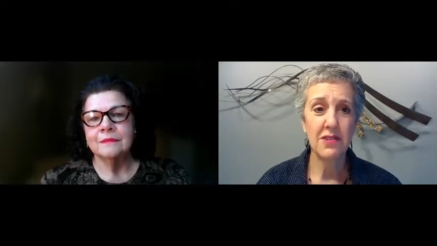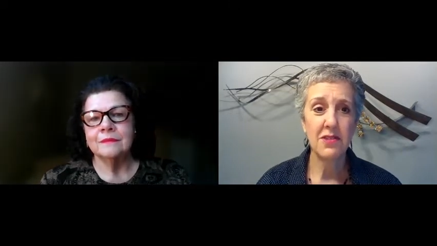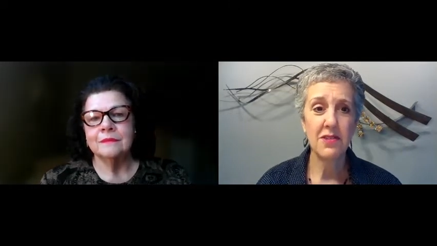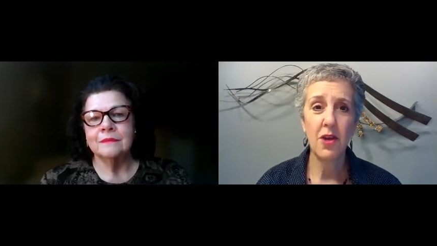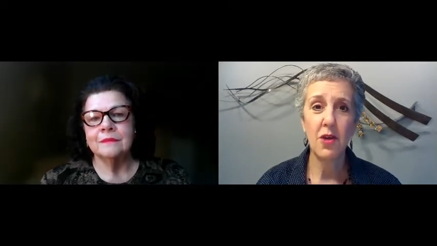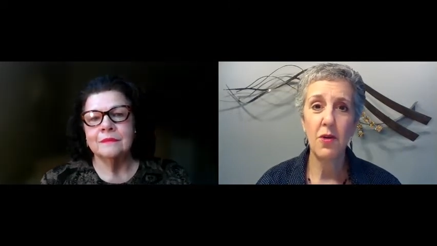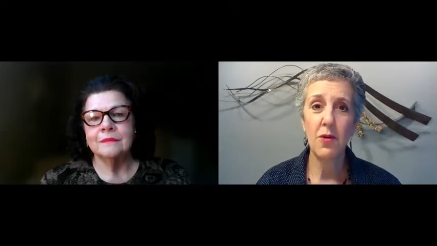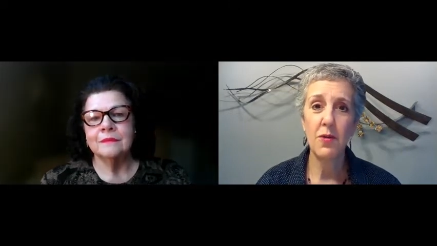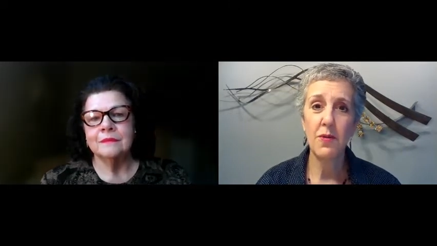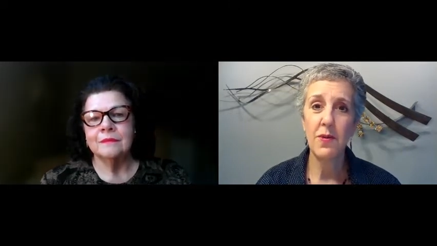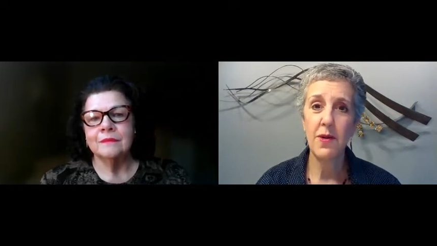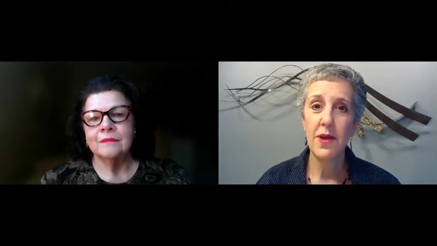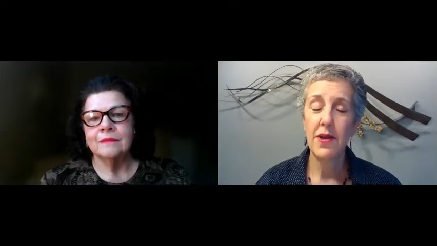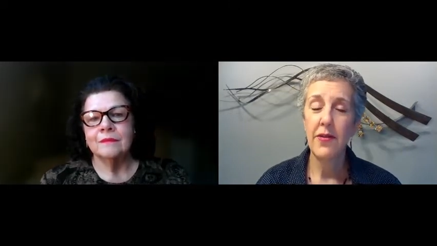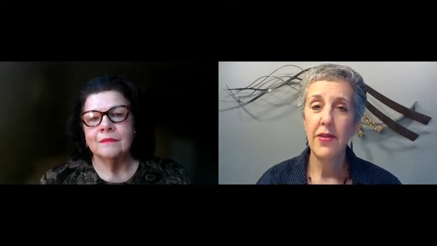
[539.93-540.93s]

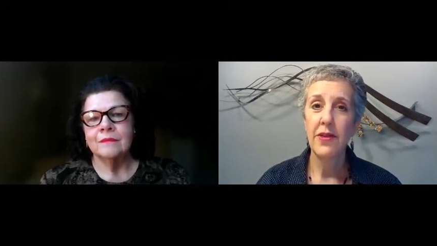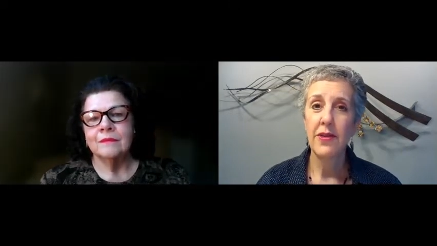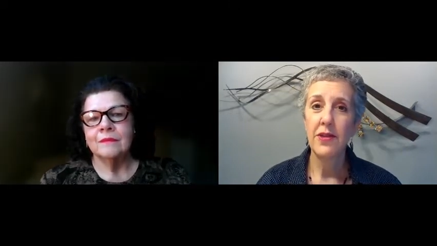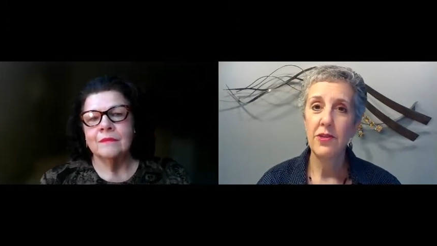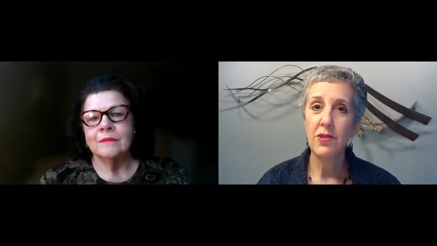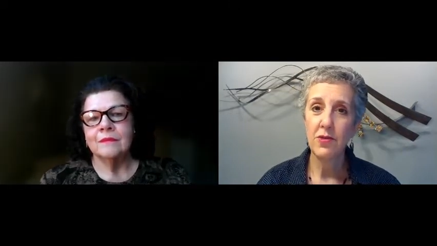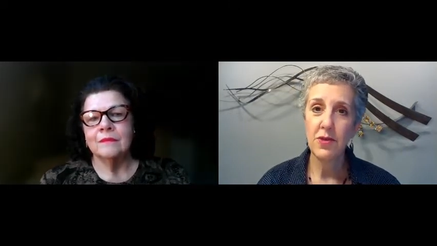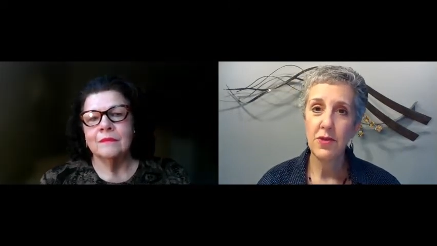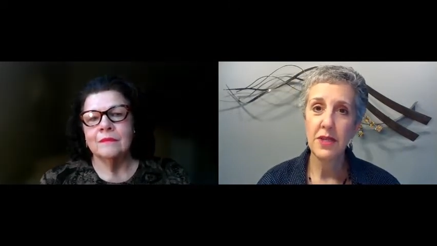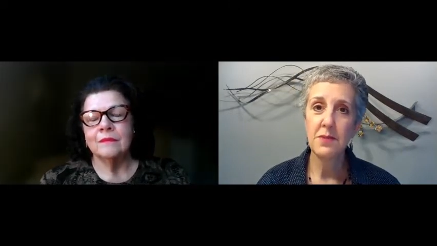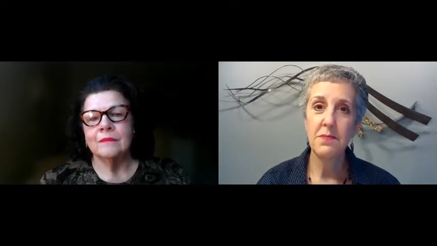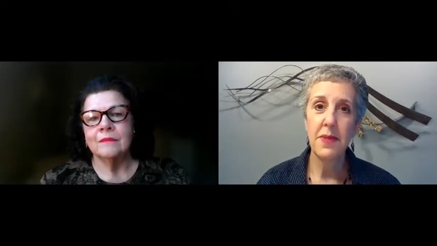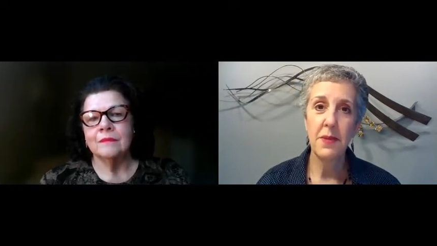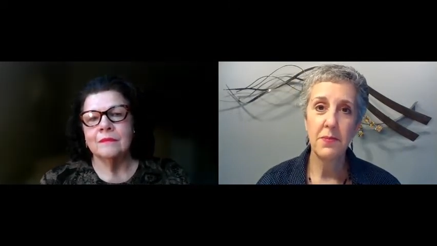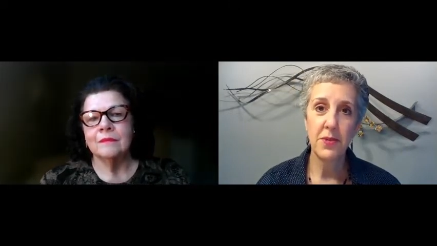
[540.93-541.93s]
Speaker 1: So
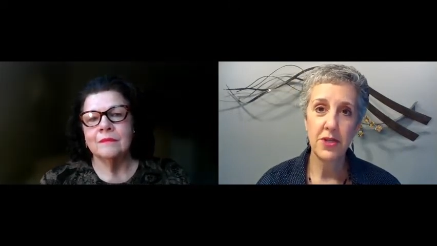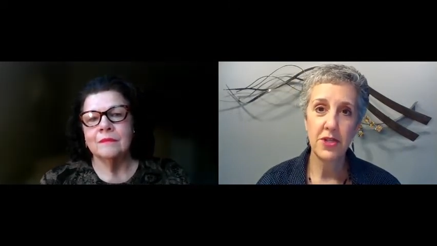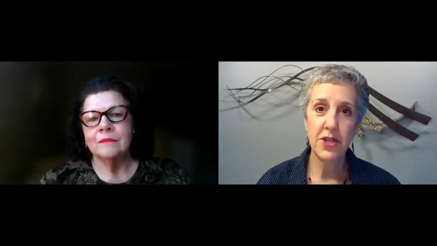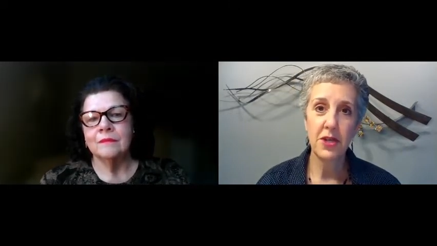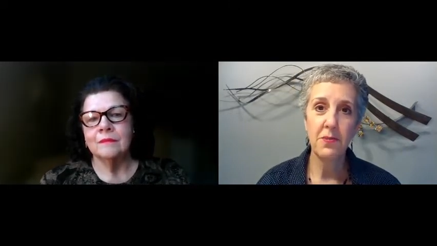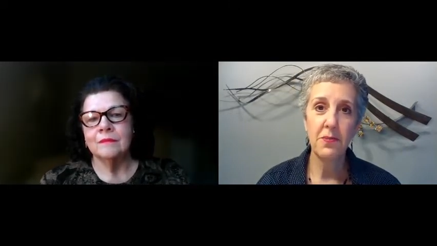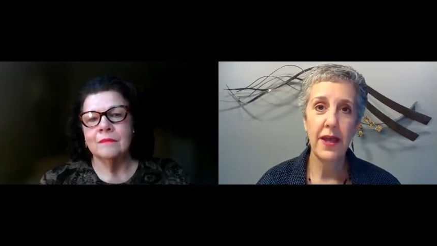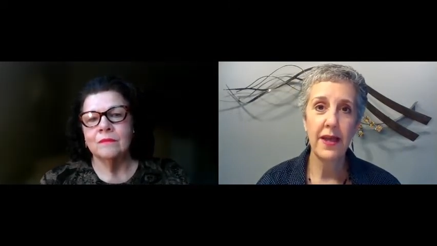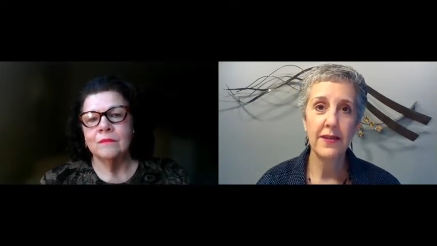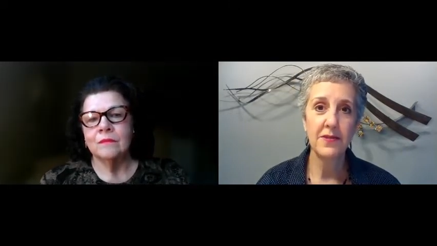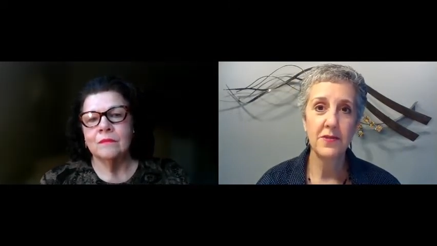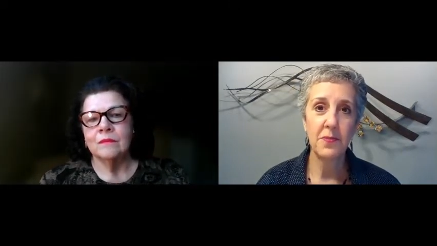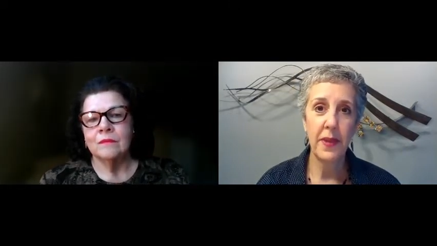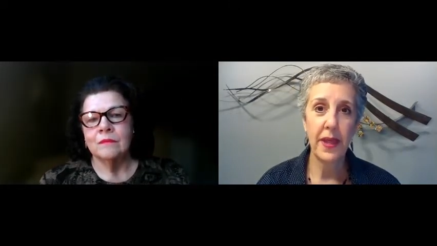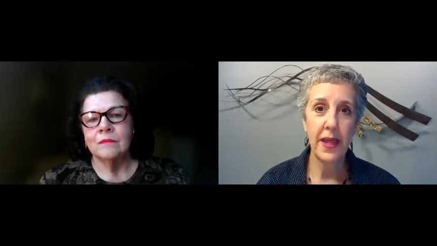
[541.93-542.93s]
union membership
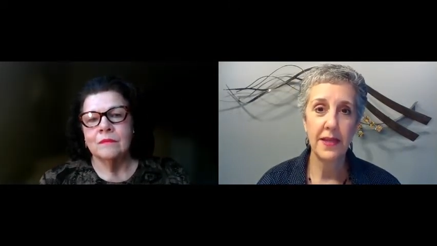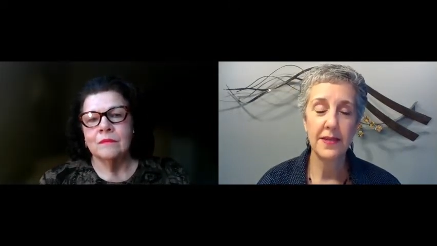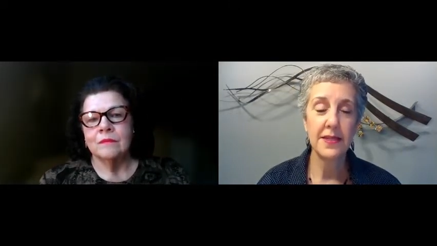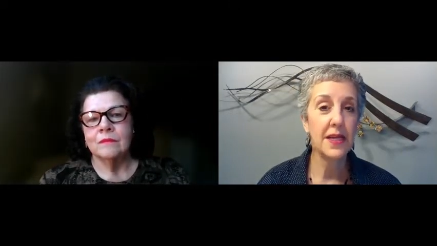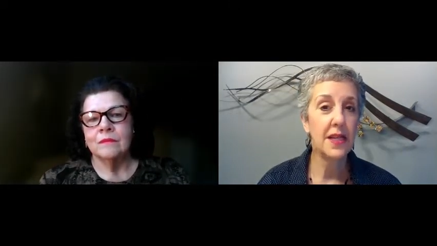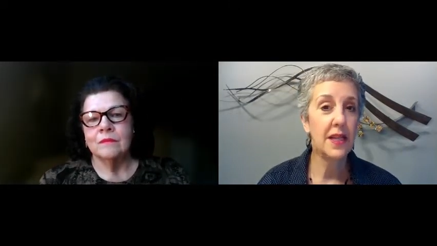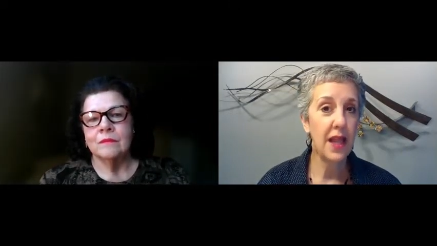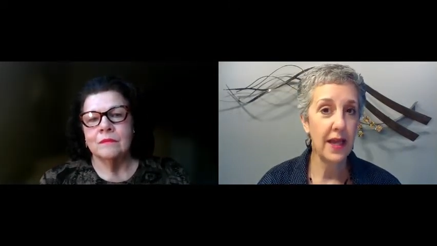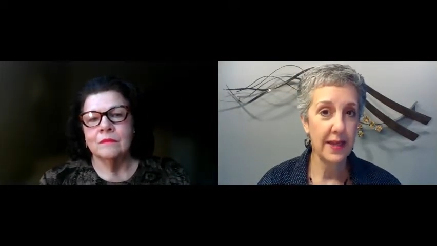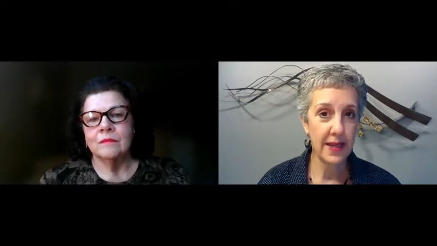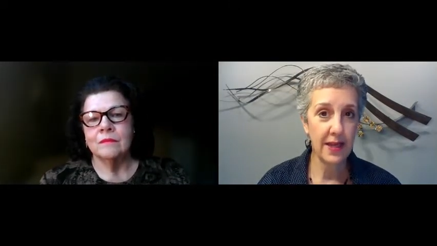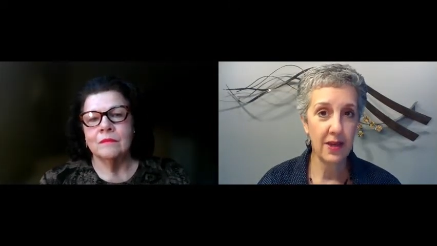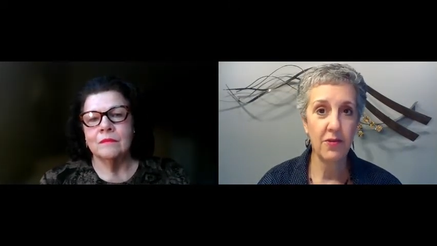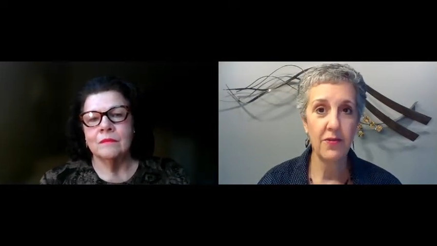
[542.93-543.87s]
has been declining